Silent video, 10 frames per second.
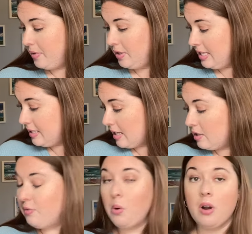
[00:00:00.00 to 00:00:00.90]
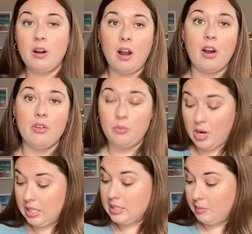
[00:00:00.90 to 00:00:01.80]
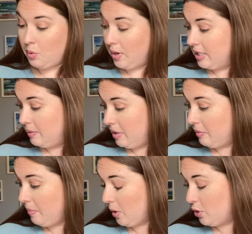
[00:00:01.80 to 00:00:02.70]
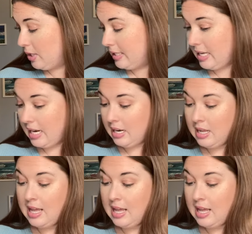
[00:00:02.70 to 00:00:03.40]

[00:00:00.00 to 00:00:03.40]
These next 4 are ones I'm going to be repurchasing